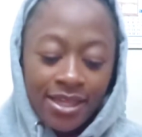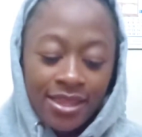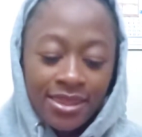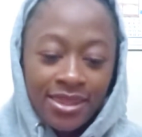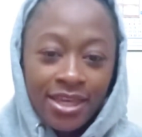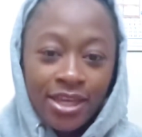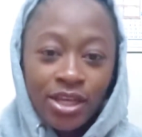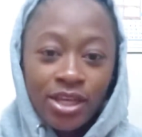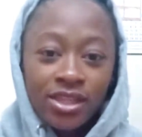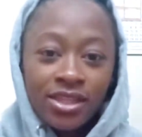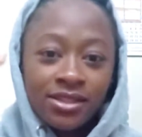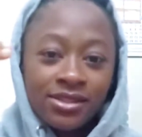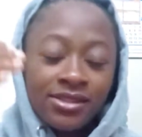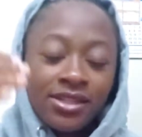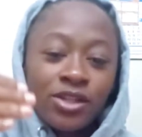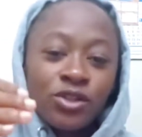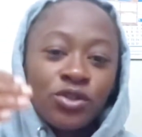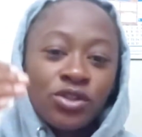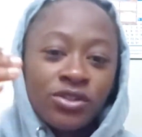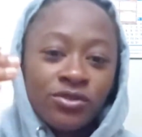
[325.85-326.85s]
the the
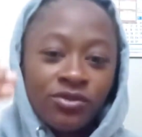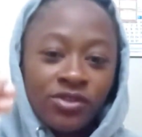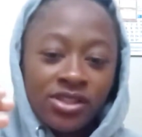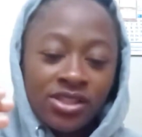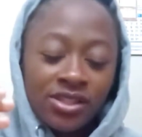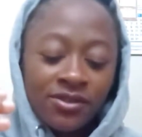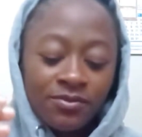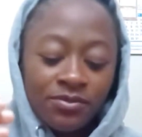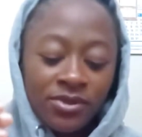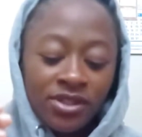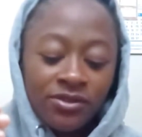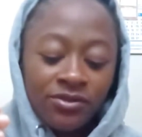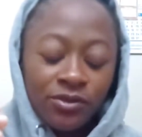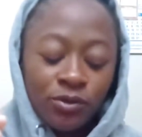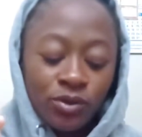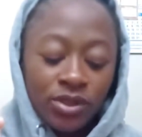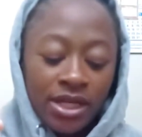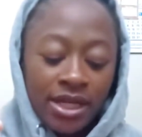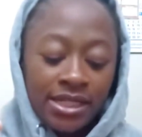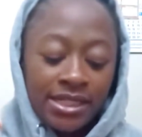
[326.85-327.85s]
central defensive
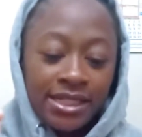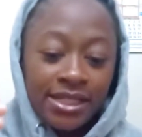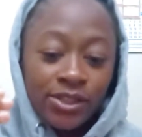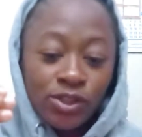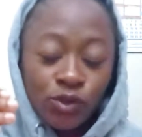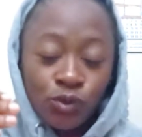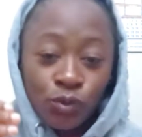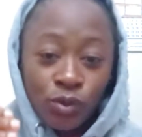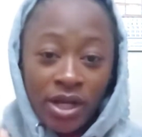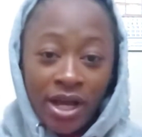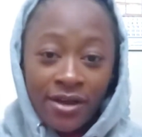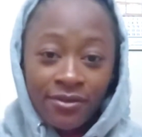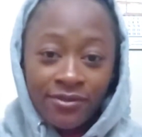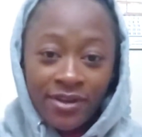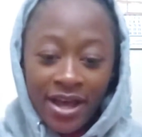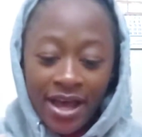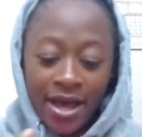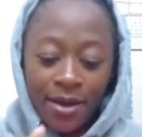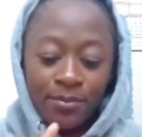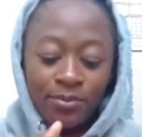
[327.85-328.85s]
midfielder needs to cover
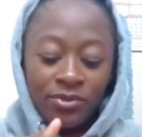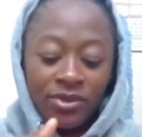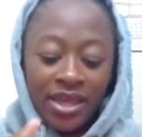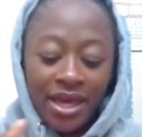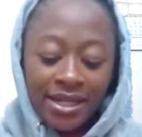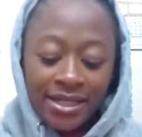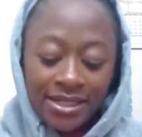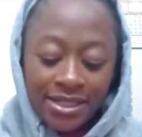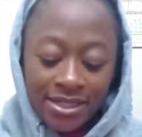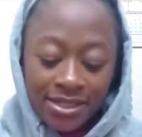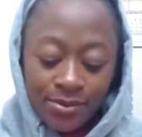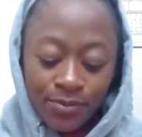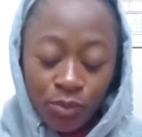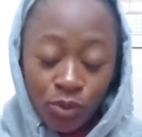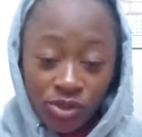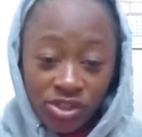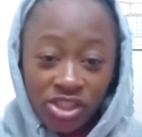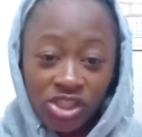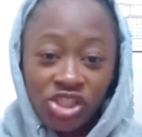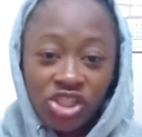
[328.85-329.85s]
up that
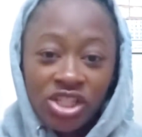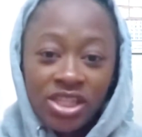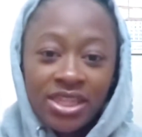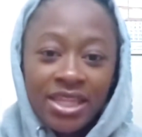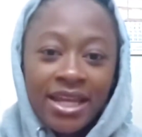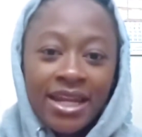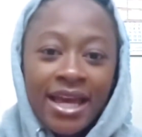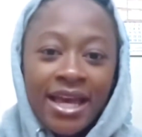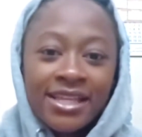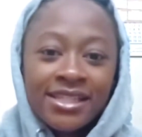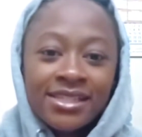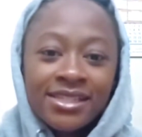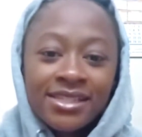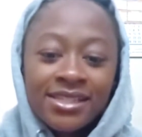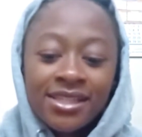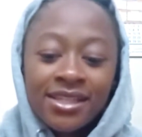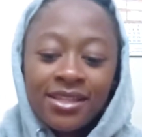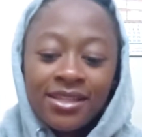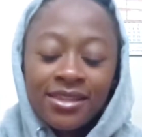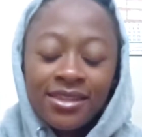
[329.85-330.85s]
position that
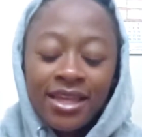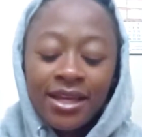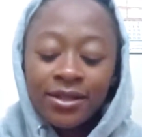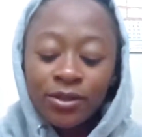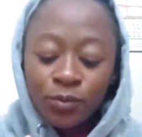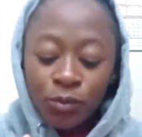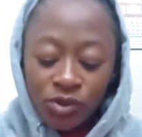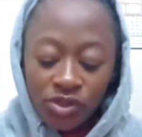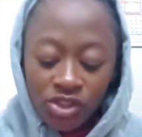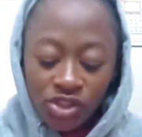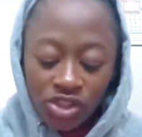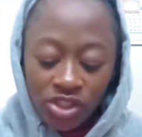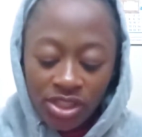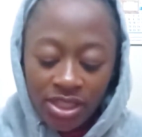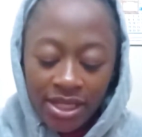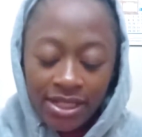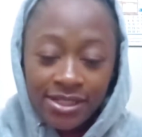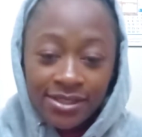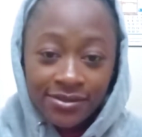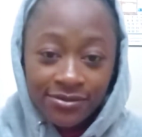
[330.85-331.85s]
has that position
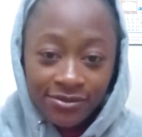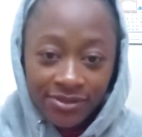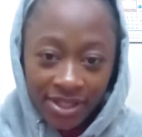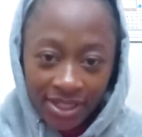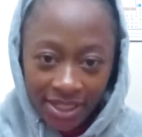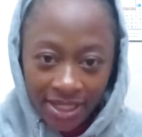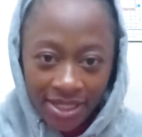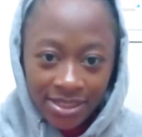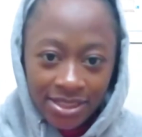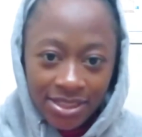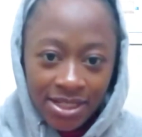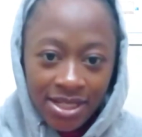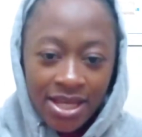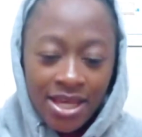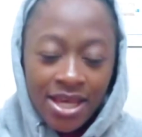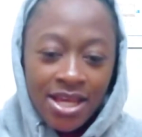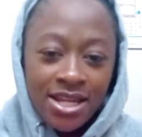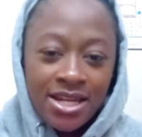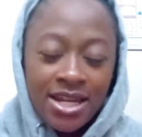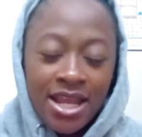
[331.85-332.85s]
that is vacant
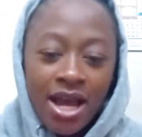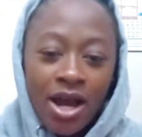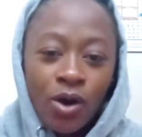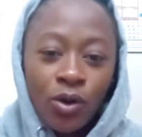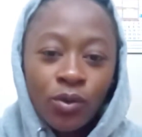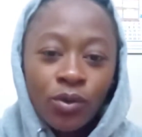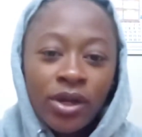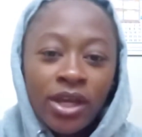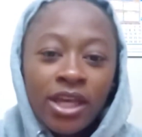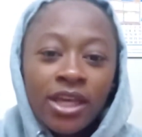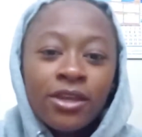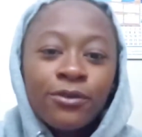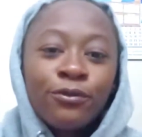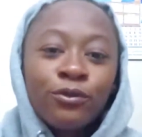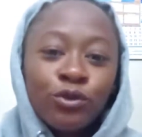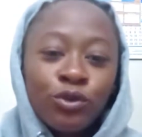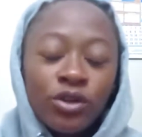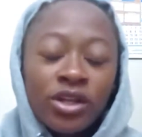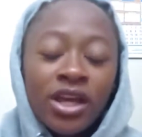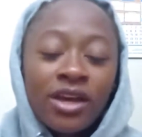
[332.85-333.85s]
now, if
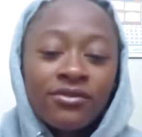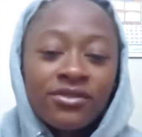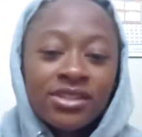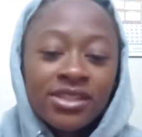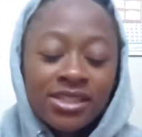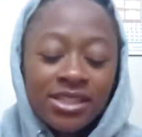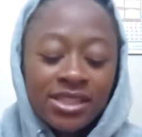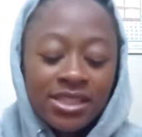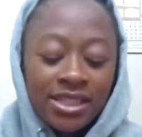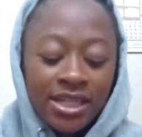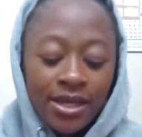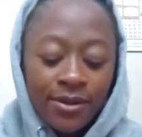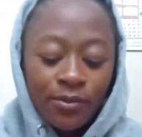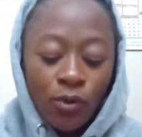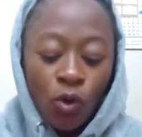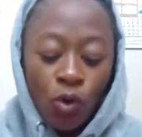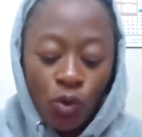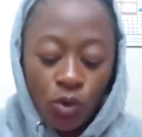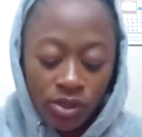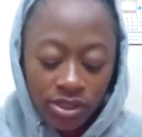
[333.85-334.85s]
you don't have a
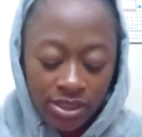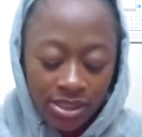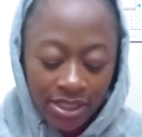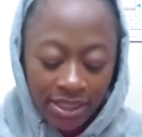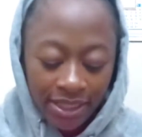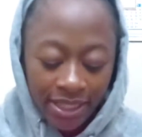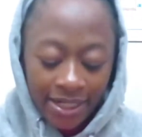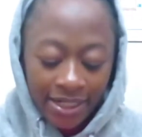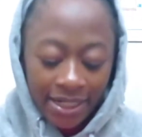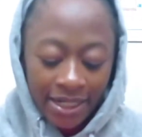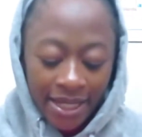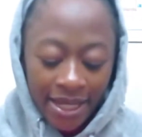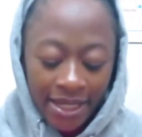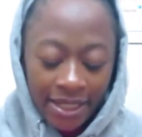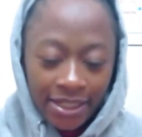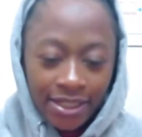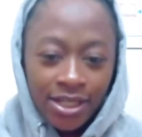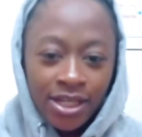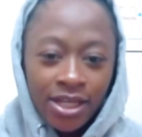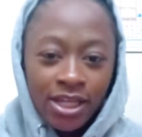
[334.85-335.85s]
CDM holding that
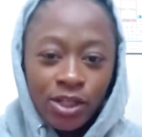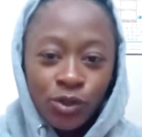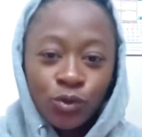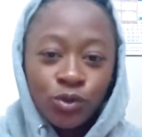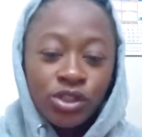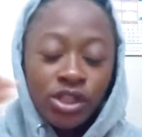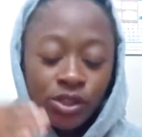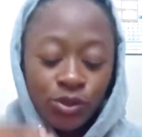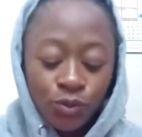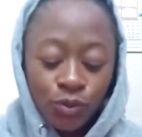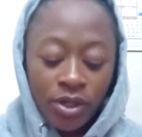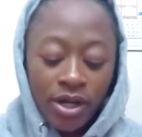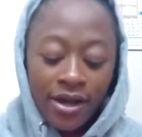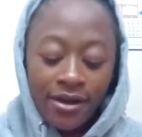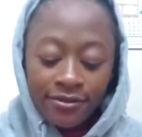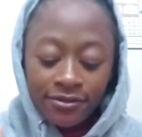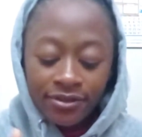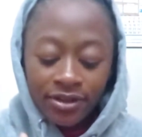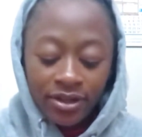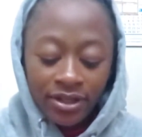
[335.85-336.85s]
line in order to
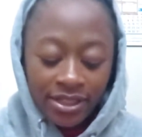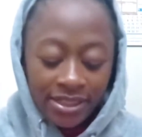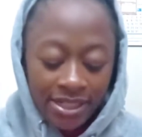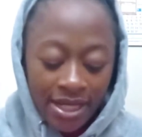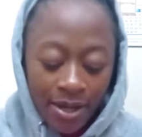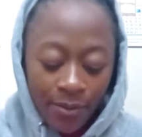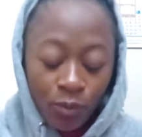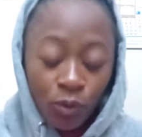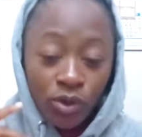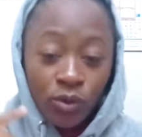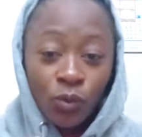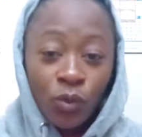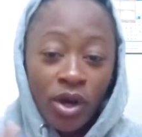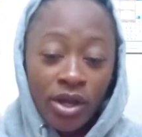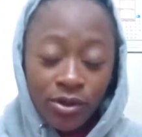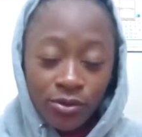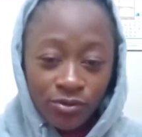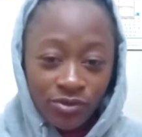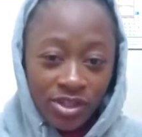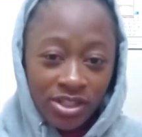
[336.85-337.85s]
cover it up when
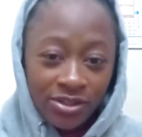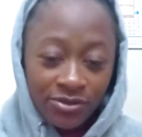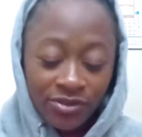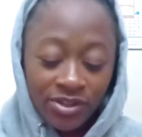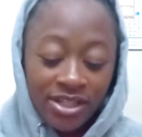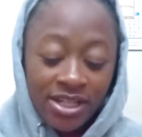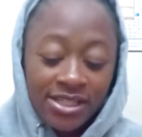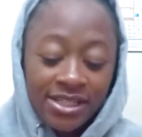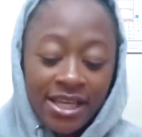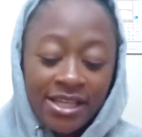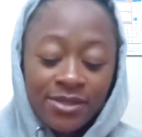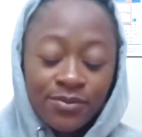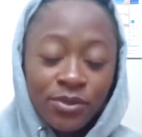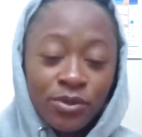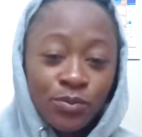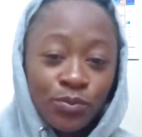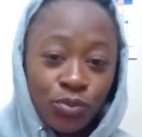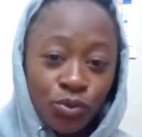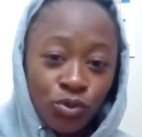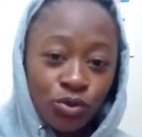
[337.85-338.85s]
one of the defenders has
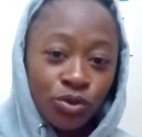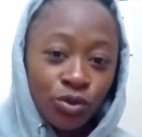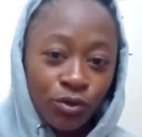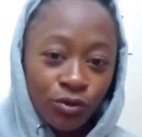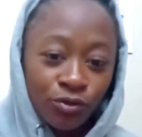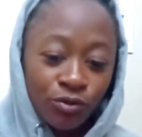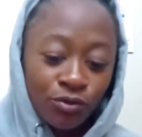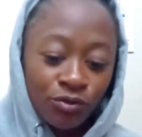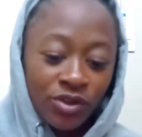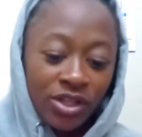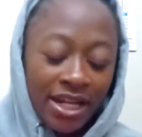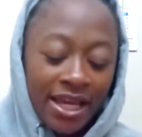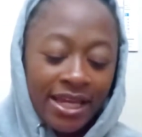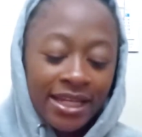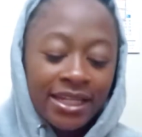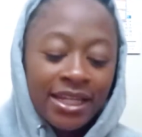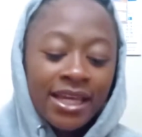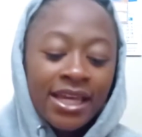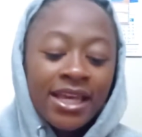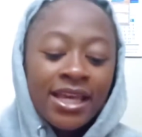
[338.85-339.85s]
been pulled off of the
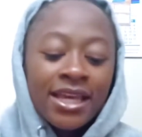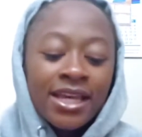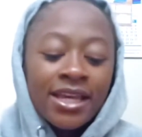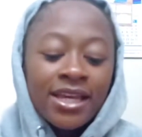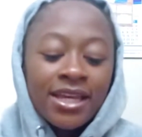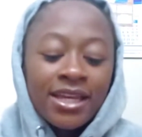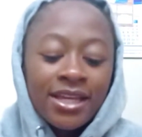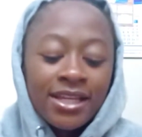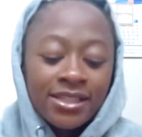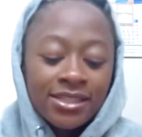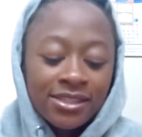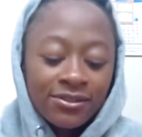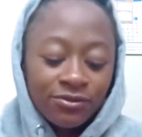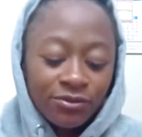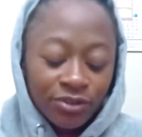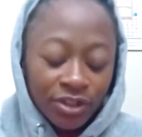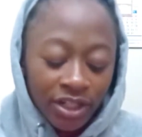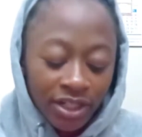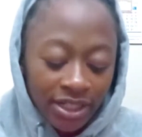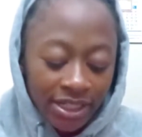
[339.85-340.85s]
line, it's
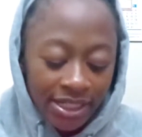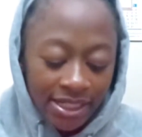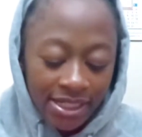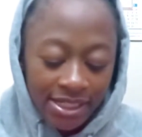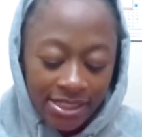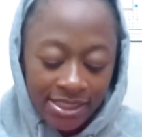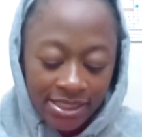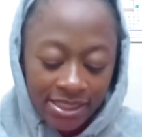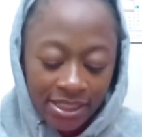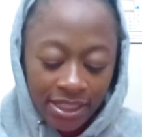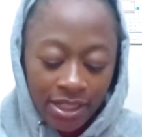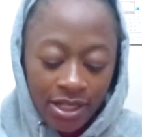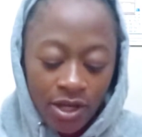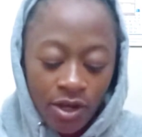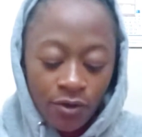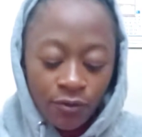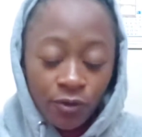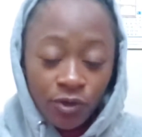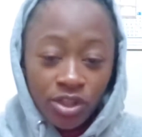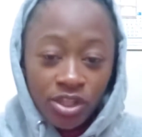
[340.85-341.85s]
very easy
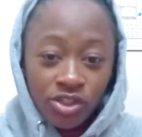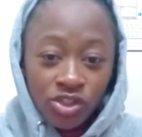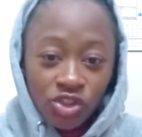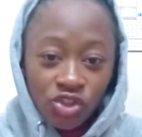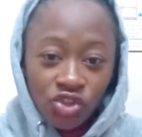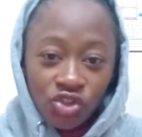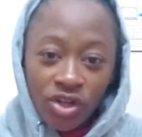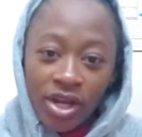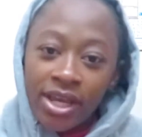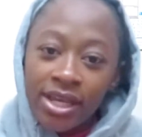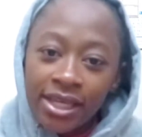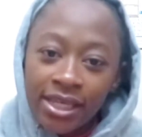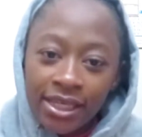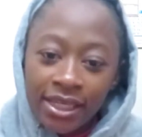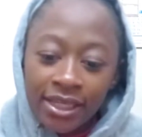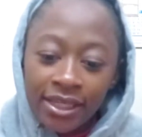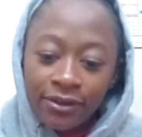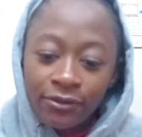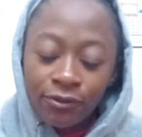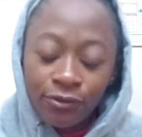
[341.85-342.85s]
for the
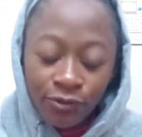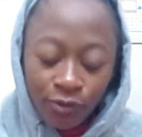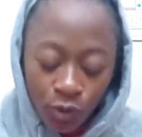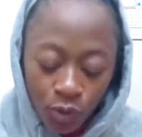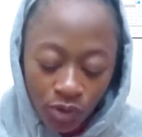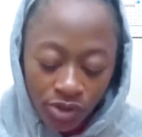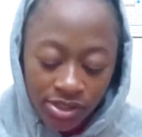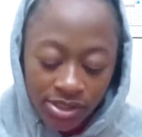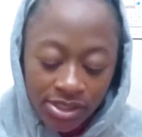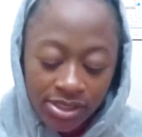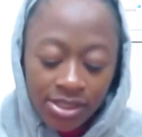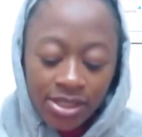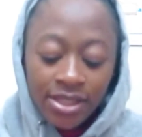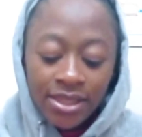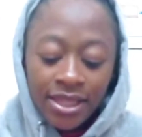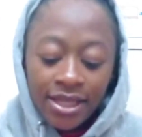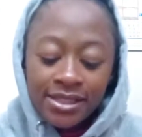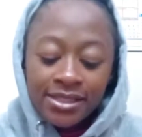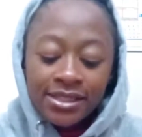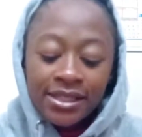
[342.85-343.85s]
striking force
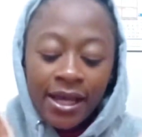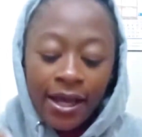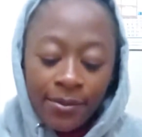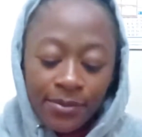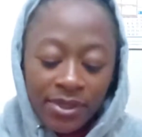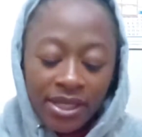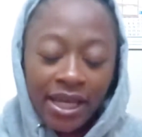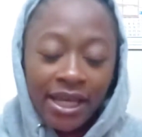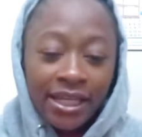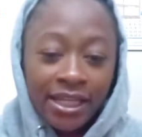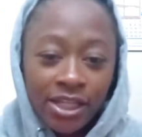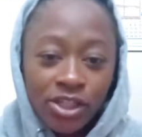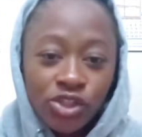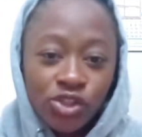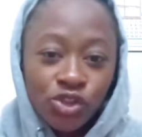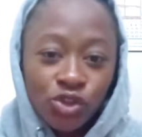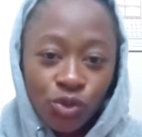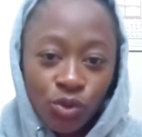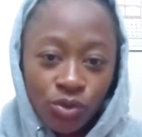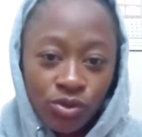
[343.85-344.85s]
that's coming
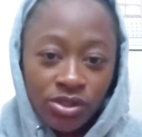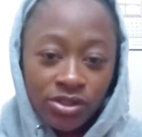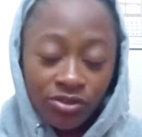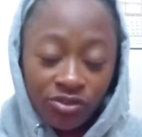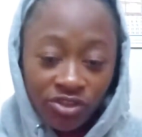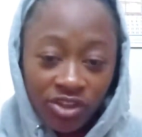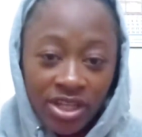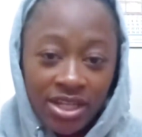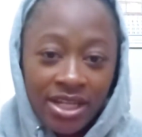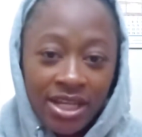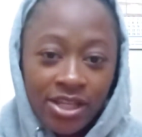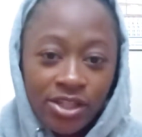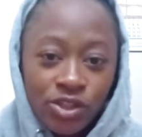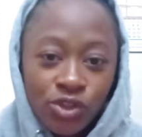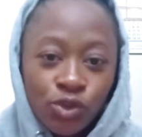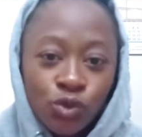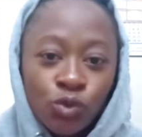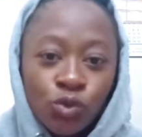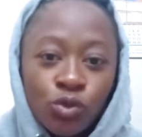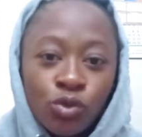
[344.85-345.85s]
against your
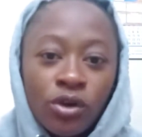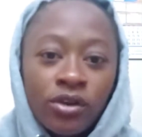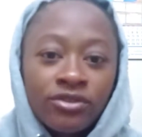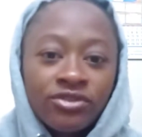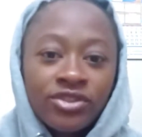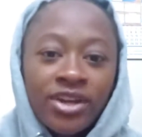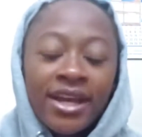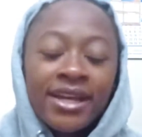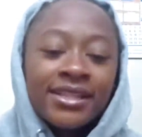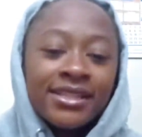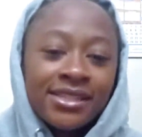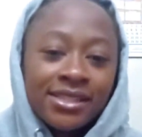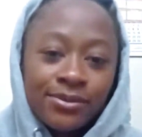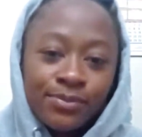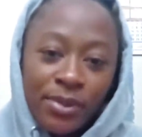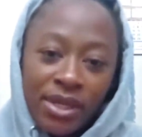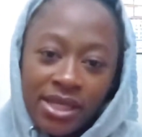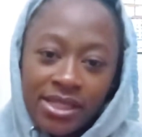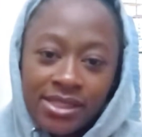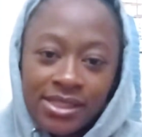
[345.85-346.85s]
defenders to find
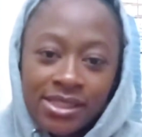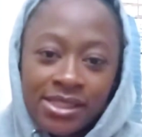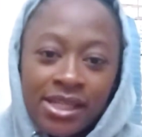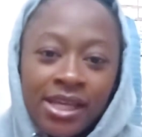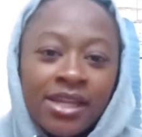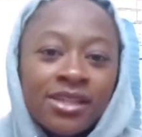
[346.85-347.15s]
space.